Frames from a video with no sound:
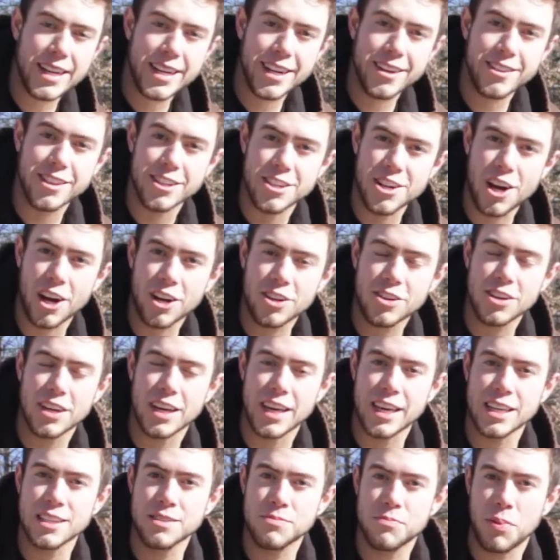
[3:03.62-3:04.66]
here, the knuckle
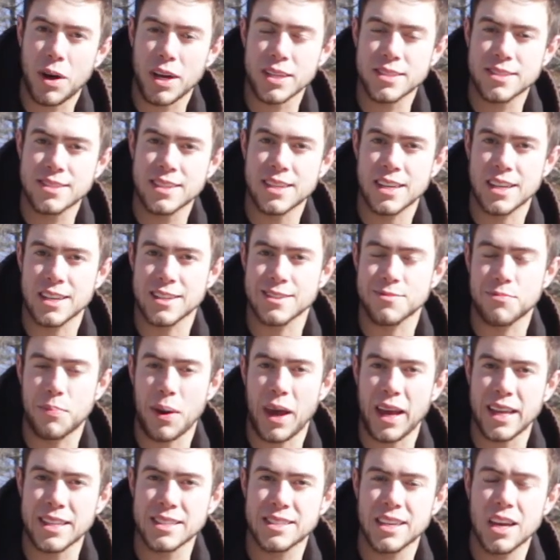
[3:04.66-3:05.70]
is busted, it is
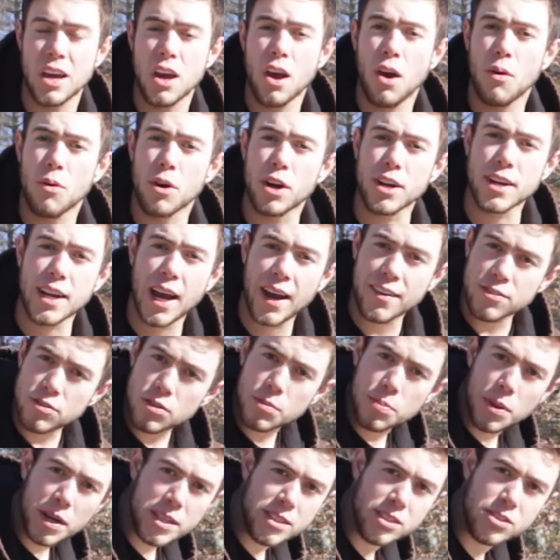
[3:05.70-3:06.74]
bent. We're going to have to
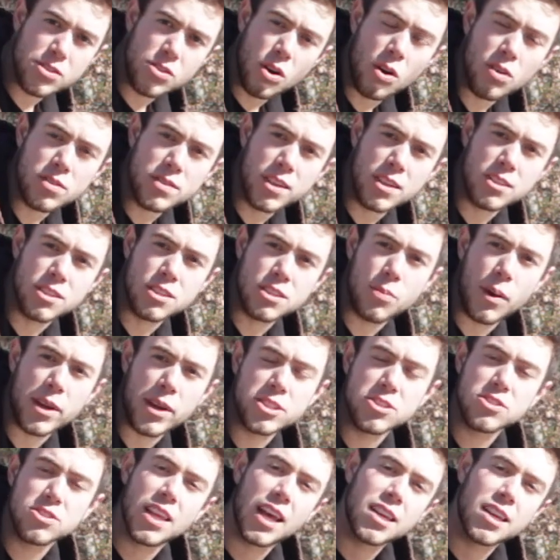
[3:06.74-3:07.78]
replace this whole side
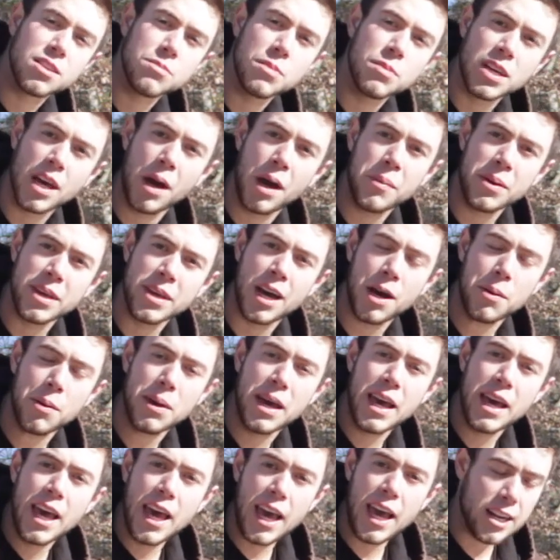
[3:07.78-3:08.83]
suspension, so that's going to be coming up
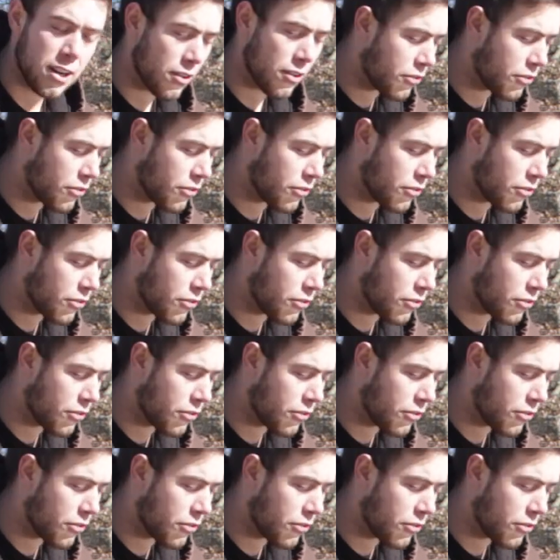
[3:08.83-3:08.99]
in a